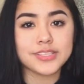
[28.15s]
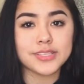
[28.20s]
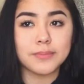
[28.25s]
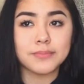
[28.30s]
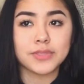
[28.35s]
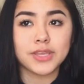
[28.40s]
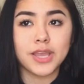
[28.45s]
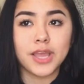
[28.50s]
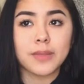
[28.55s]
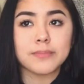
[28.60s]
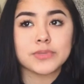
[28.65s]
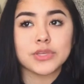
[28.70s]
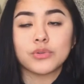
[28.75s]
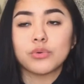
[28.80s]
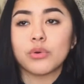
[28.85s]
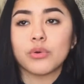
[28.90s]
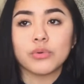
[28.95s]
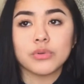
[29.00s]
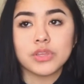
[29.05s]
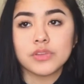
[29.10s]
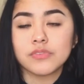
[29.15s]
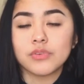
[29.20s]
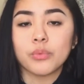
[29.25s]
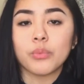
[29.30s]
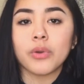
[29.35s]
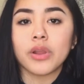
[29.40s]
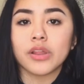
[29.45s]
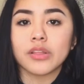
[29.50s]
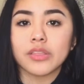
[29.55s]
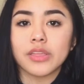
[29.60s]
Sometimes I won't even
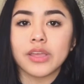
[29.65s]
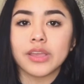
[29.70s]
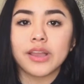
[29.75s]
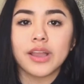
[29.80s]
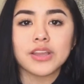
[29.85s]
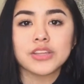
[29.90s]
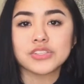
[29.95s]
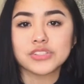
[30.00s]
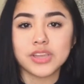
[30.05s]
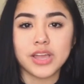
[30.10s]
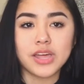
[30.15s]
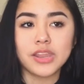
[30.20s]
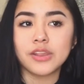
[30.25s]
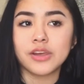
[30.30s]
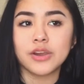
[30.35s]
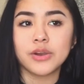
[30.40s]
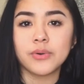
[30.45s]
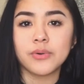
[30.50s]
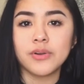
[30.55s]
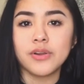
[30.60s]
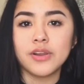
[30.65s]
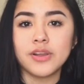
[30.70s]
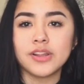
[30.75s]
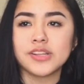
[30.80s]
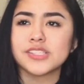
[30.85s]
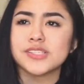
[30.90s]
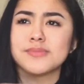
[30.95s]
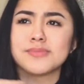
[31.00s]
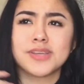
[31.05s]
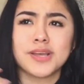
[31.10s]
wear like eyeshadow.
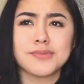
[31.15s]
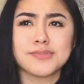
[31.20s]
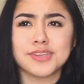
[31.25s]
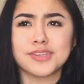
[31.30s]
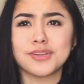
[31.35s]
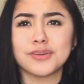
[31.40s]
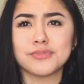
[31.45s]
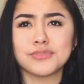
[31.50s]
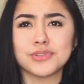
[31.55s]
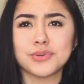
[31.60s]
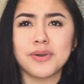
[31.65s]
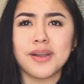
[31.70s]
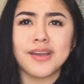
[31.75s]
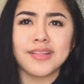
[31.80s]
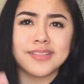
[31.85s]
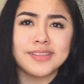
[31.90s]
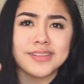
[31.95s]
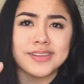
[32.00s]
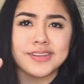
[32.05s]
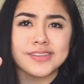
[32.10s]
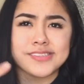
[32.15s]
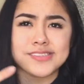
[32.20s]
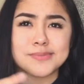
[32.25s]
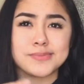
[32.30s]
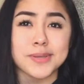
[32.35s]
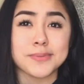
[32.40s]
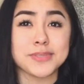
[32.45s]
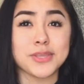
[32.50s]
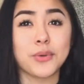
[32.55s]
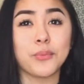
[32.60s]
Sometimes I don't do eyeliner.
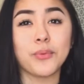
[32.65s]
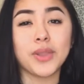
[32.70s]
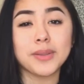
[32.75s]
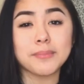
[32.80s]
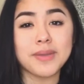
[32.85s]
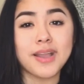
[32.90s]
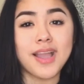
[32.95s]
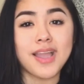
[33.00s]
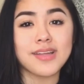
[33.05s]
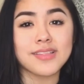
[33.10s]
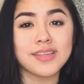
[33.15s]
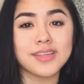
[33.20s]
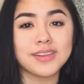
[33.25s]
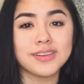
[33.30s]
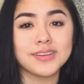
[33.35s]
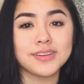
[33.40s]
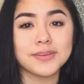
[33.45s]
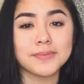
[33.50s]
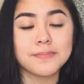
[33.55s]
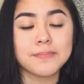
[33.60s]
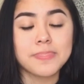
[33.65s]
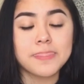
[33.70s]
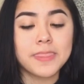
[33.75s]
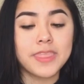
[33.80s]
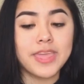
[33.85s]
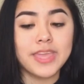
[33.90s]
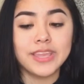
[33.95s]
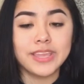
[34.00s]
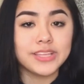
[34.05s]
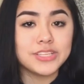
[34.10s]
Sometimes I wing my eyeliner.
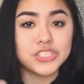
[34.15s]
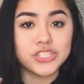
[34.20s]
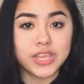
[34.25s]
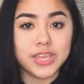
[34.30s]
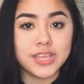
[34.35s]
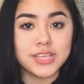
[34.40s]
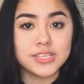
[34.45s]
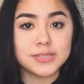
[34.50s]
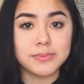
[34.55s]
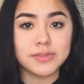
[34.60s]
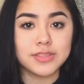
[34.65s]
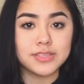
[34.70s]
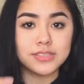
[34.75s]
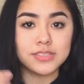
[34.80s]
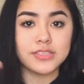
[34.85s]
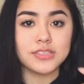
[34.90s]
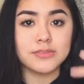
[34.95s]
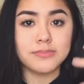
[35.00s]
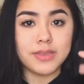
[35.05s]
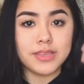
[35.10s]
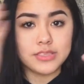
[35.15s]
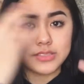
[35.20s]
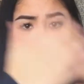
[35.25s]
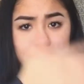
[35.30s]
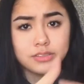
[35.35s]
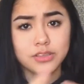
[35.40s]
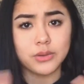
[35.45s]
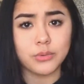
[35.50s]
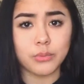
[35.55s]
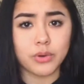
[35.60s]
It can change, but this is
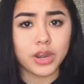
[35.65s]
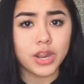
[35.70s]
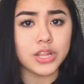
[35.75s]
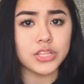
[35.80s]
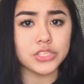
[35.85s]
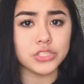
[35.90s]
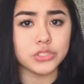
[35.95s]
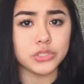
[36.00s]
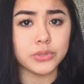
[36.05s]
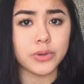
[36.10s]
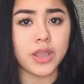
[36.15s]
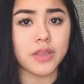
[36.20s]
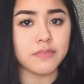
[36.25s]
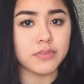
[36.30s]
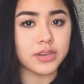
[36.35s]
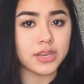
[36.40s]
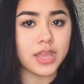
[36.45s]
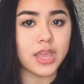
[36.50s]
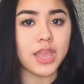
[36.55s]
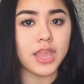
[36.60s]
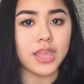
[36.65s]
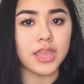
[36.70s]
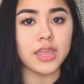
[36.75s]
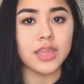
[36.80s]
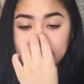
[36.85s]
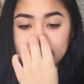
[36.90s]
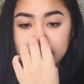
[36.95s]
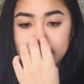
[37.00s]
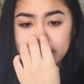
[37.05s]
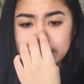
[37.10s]
basically what I do every day.
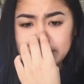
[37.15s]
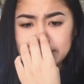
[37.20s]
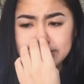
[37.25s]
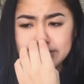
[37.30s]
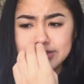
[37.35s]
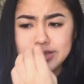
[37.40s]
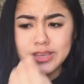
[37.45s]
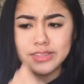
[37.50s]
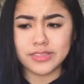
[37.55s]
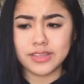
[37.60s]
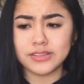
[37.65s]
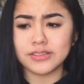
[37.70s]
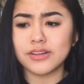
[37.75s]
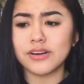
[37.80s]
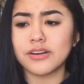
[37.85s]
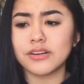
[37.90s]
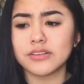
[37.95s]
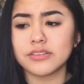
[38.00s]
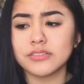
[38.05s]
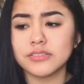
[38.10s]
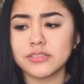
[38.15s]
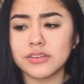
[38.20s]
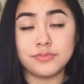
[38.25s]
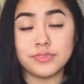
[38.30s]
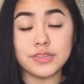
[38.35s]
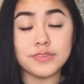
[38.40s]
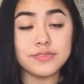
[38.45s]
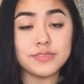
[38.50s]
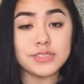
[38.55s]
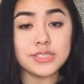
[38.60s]
It doesn't take that long,
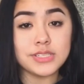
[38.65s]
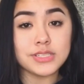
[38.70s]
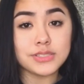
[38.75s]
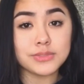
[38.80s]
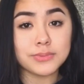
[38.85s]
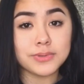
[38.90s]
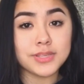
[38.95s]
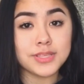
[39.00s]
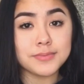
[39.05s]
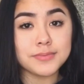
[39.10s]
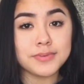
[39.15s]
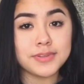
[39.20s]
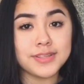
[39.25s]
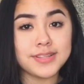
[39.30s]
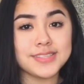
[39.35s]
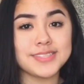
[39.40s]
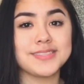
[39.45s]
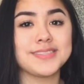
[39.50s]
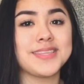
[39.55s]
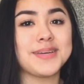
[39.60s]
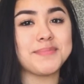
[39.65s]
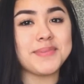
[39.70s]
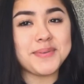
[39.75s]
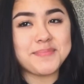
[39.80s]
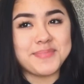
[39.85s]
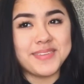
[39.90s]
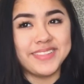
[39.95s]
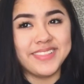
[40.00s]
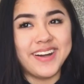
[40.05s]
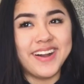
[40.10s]
15 to 20 minutes. That might
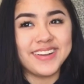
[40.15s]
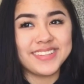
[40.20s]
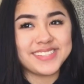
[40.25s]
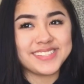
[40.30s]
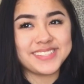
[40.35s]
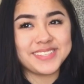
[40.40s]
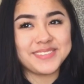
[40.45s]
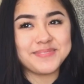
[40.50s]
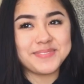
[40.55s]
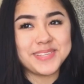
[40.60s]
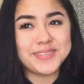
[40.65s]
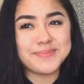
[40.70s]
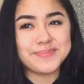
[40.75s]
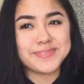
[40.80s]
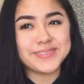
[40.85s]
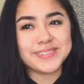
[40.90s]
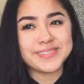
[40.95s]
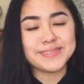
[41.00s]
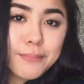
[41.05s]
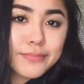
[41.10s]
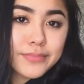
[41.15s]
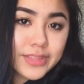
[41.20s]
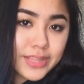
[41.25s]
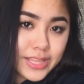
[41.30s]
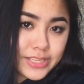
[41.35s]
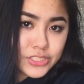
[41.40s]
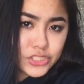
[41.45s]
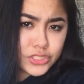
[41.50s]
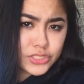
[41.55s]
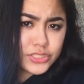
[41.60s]
be long to some people.
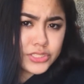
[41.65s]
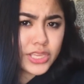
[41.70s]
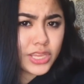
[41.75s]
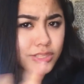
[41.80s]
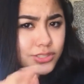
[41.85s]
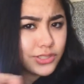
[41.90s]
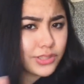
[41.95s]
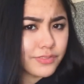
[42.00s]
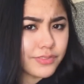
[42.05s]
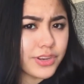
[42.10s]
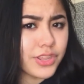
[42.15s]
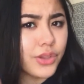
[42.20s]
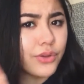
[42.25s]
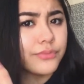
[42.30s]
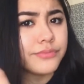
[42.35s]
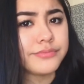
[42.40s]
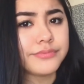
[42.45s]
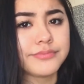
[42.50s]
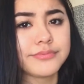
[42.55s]
Let's just get into the video.